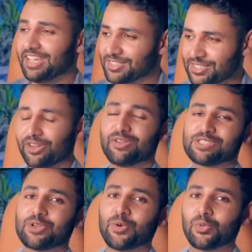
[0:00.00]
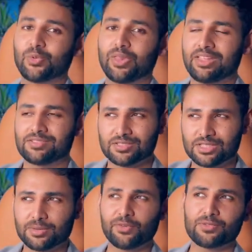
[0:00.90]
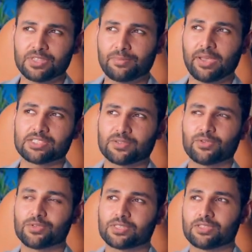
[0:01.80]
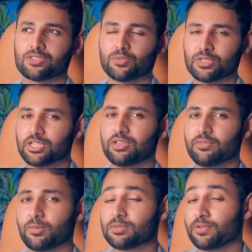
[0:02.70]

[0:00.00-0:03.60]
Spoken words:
It is seriously cool, and some phones in the past have used this to achieve up